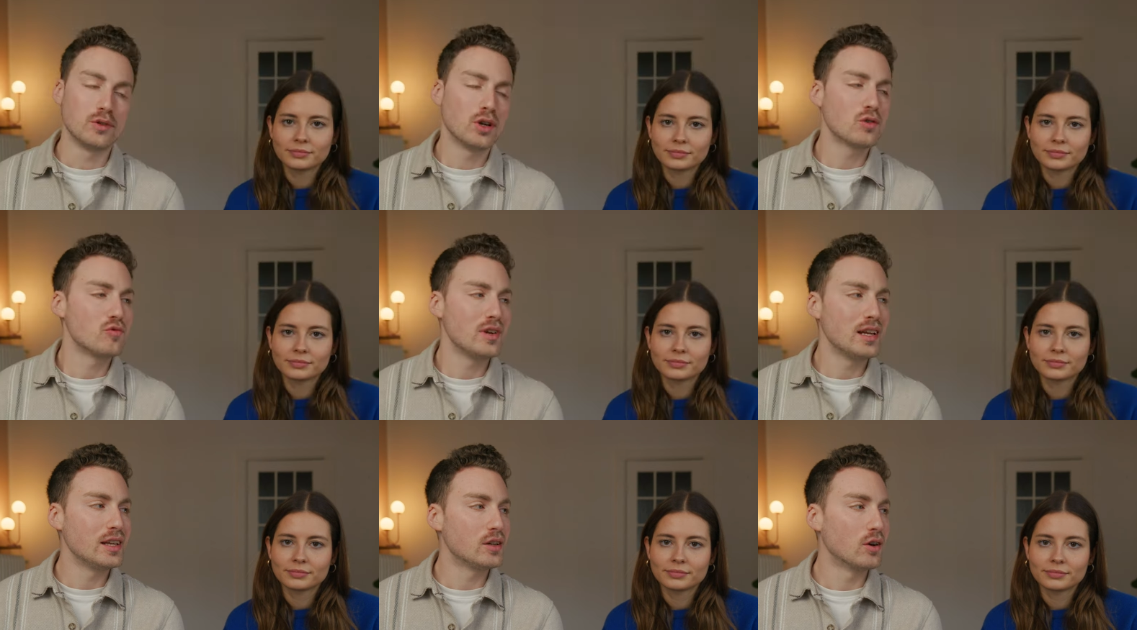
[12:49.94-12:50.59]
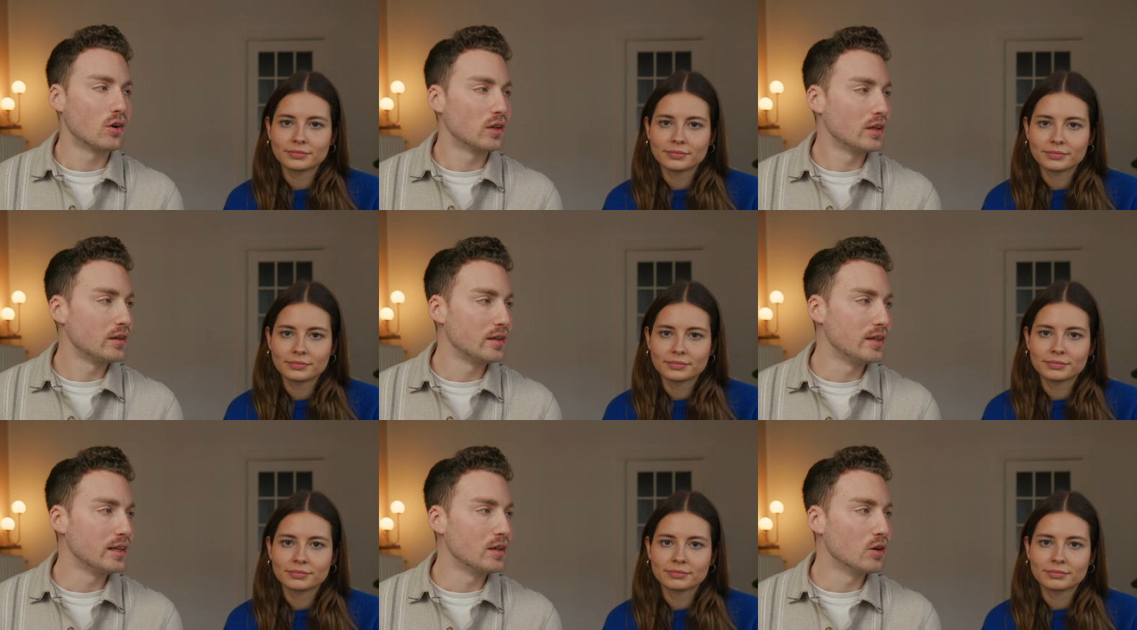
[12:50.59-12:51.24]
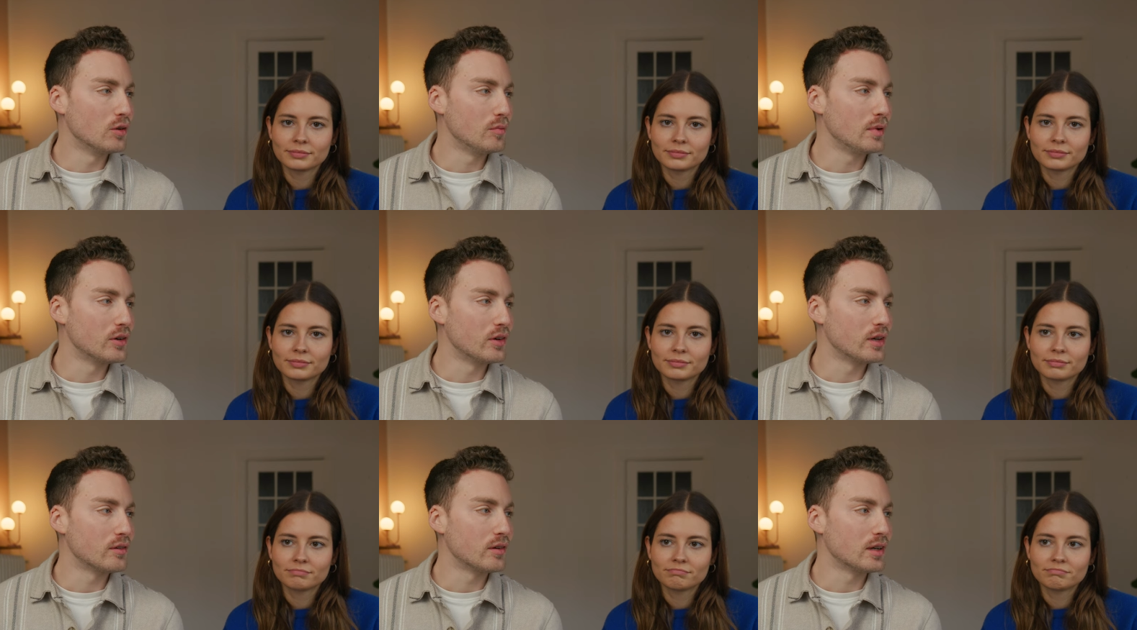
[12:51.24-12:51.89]
Speaker 1: We don't really call it a deload
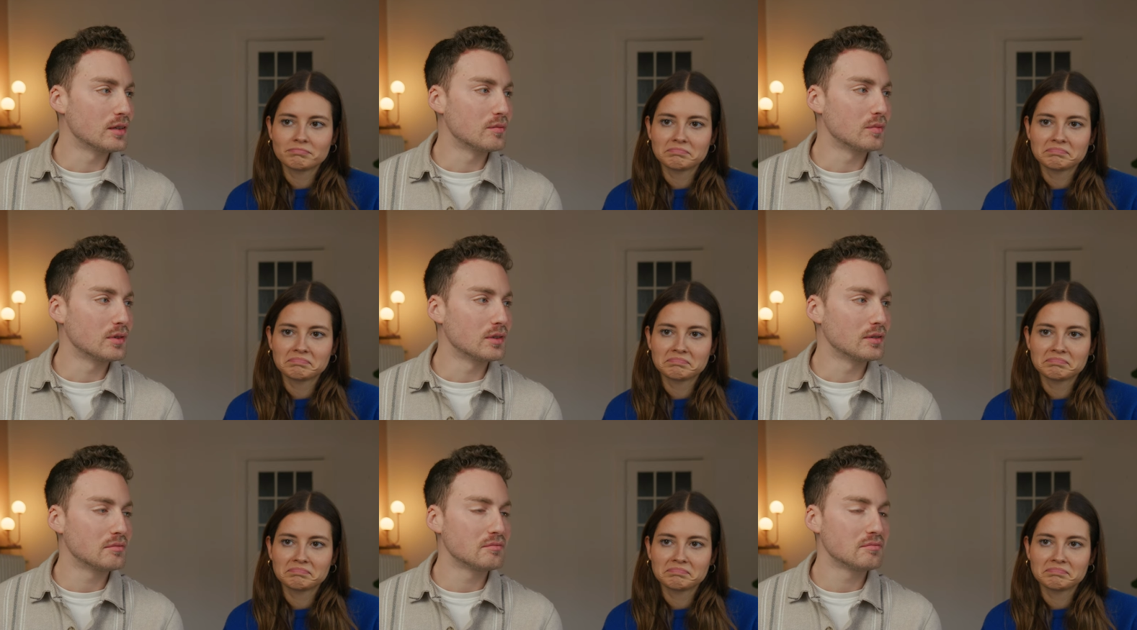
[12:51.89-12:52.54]
period, right? But